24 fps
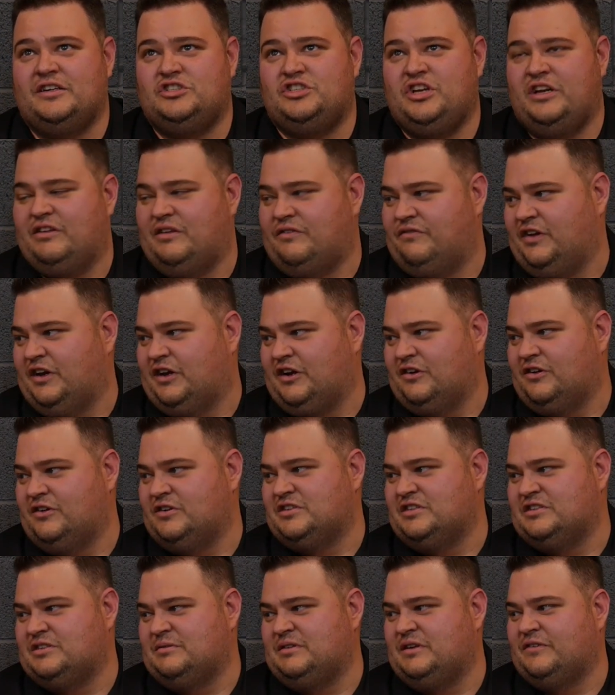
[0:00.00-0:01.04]
Jalen
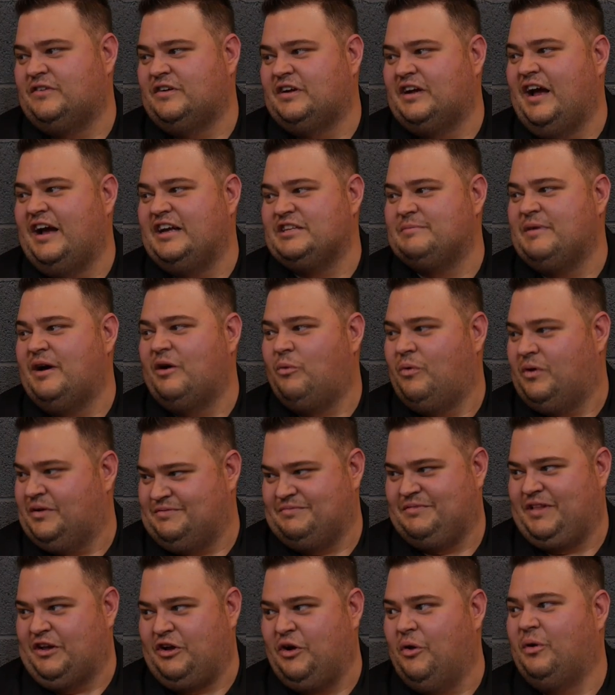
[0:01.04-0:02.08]
Vickers and some different guys about
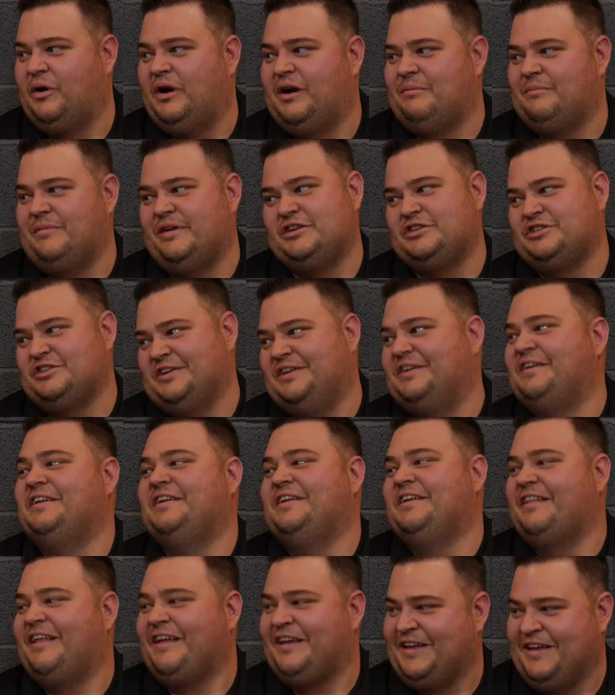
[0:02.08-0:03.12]
what like going on a mission
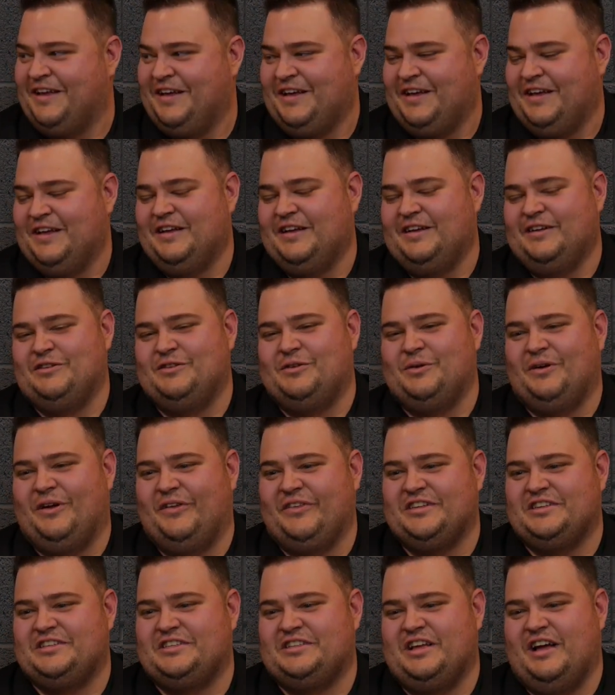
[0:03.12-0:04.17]
and like doing
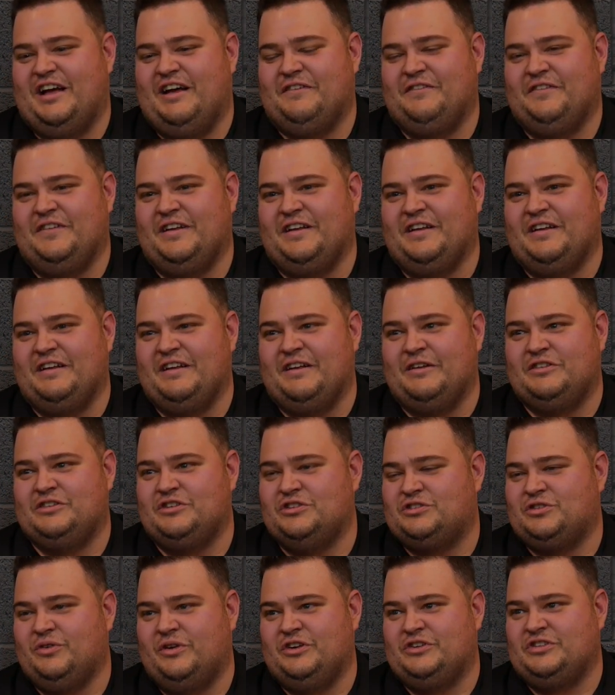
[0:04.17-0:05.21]
all this stuff, and it's
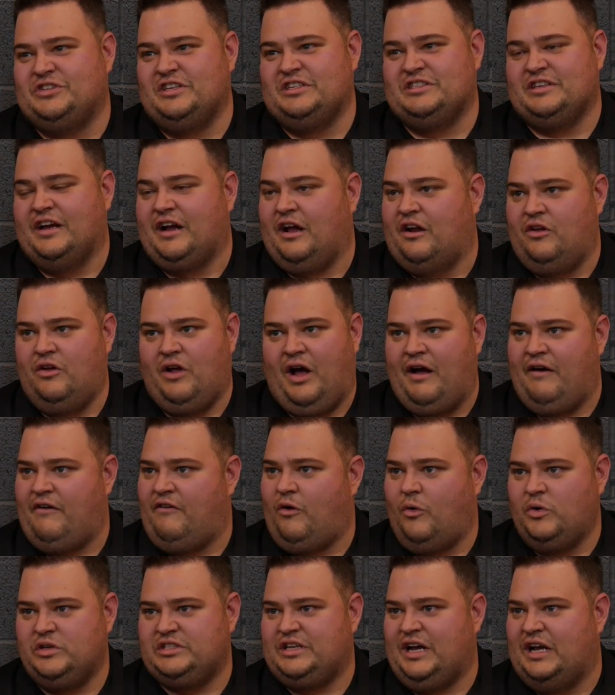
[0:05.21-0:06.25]
just so interesting. He's like, I
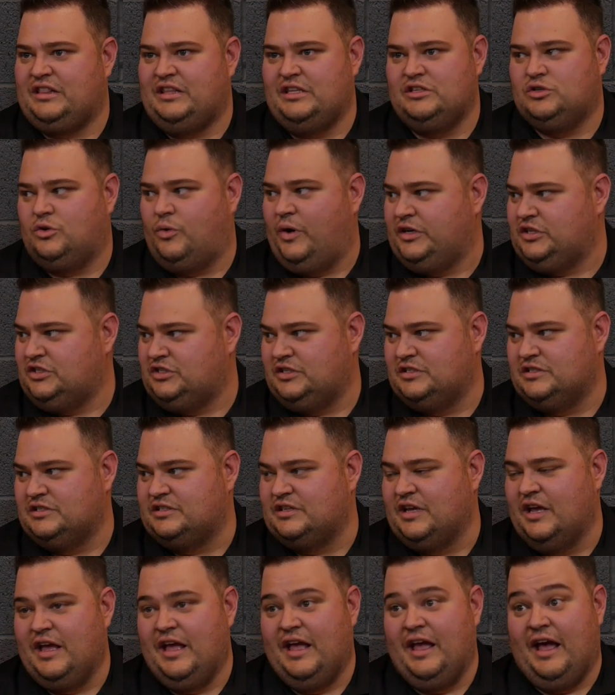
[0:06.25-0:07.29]
always got these
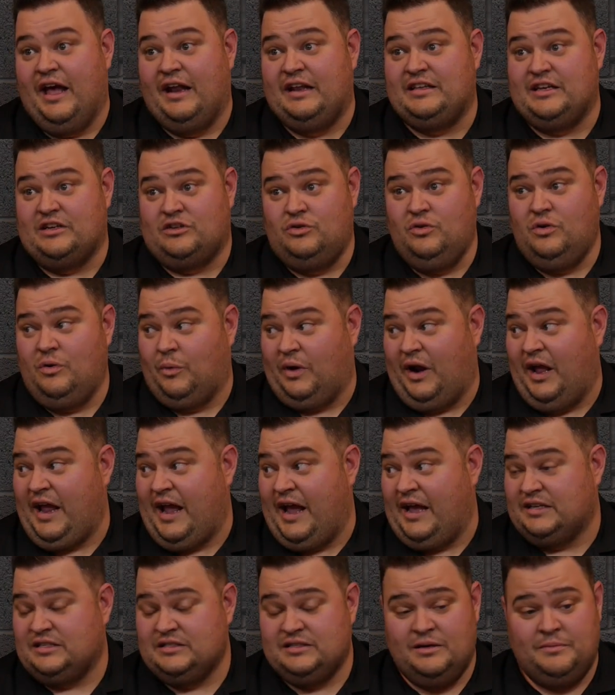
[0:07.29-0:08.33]
questions, and he's like, dude, when I
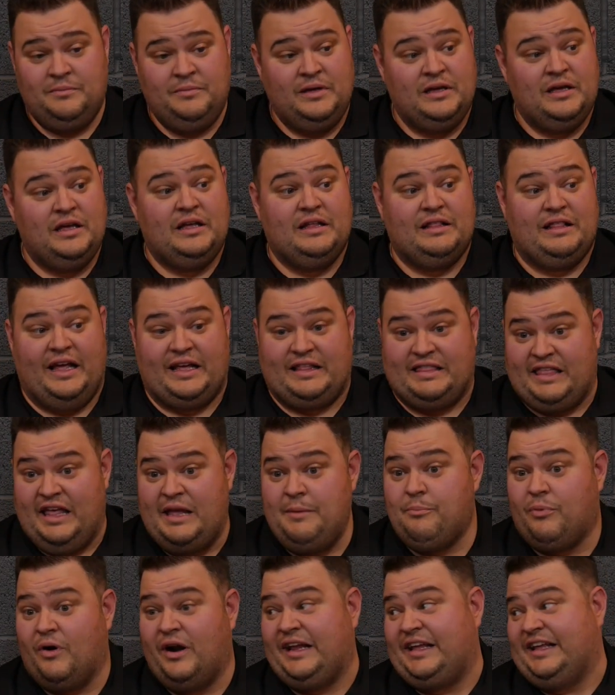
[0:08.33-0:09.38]
ask them, like
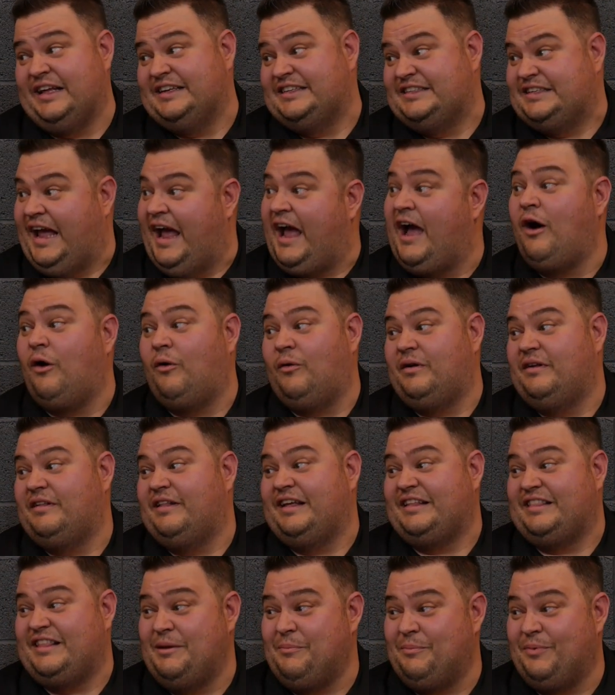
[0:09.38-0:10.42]
they break it down,
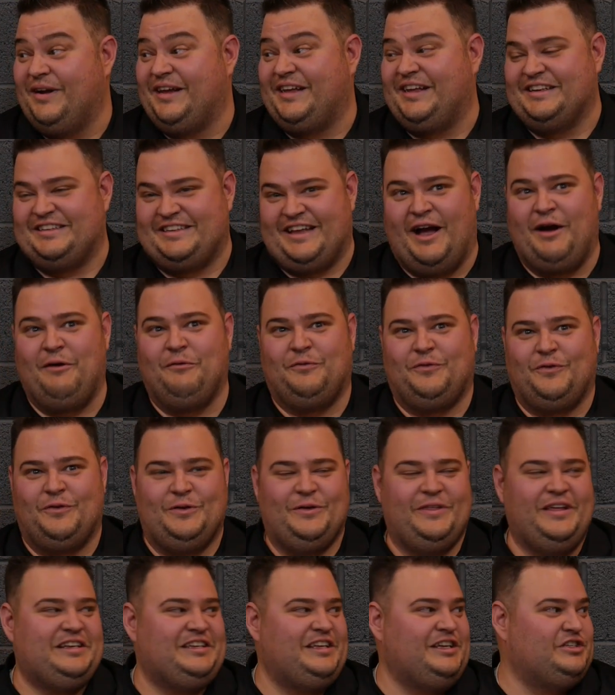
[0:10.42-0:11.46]
like they break it down for
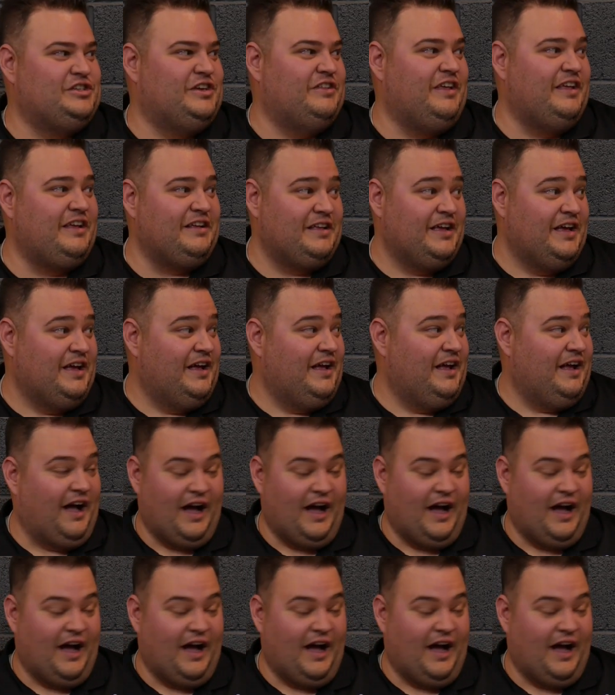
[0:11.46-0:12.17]
you. They teach it.